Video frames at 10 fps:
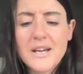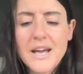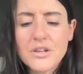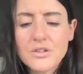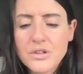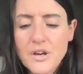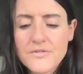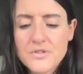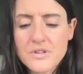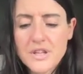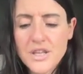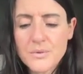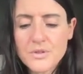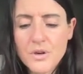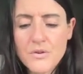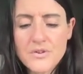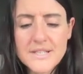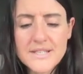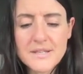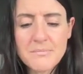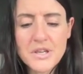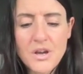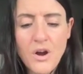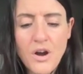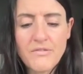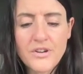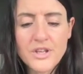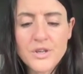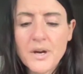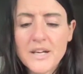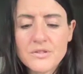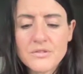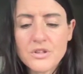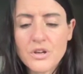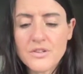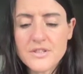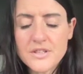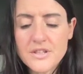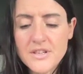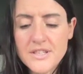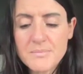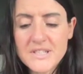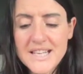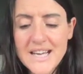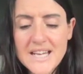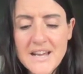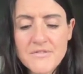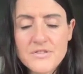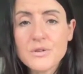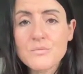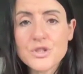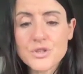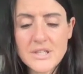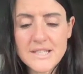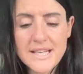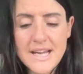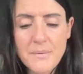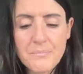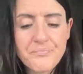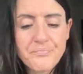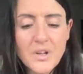I could not have done that. You had already seen me off and you had other concerns. Besides, everything was shutting down.